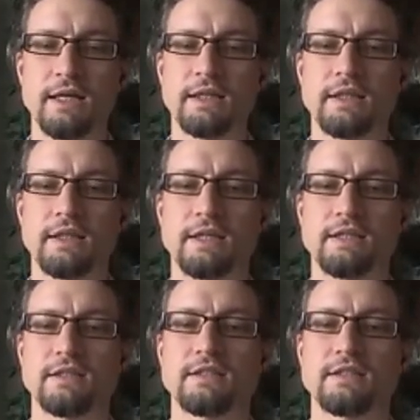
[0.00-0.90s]
and that they
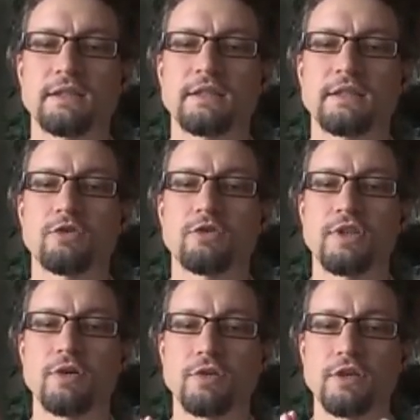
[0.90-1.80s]
exist together
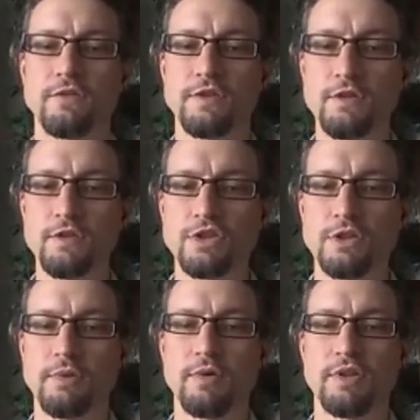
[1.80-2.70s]
without
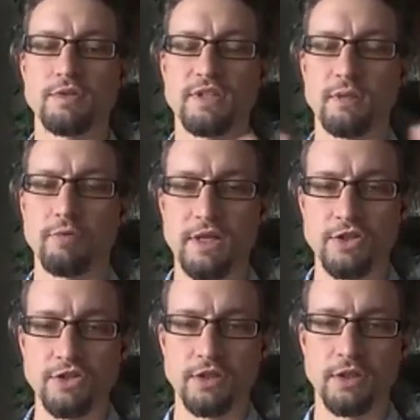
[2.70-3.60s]
confusion, but without
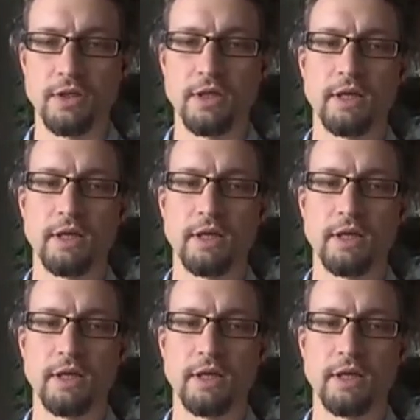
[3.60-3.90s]
separation.